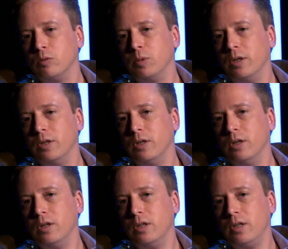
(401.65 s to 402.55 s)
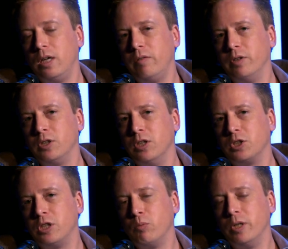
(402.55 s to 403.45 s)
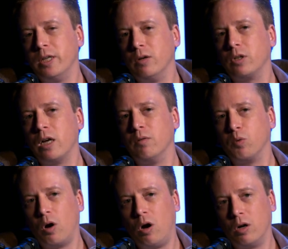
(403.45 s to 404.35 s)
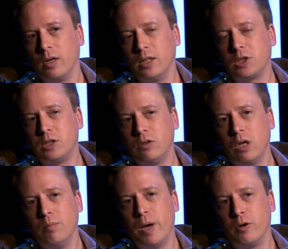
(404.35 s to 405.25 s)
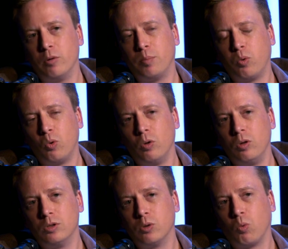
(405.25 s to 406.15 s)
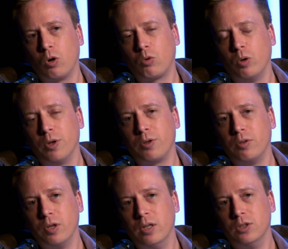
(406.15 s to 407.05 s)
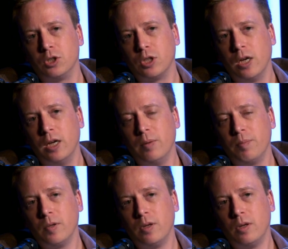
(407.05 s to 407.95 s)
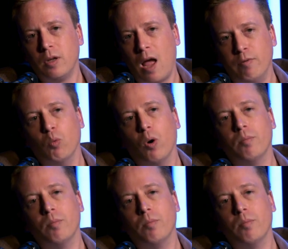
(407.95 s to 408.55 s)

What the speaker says: But even to the extent we get it kind of wrong, it's still a better pool to work with than say everyone,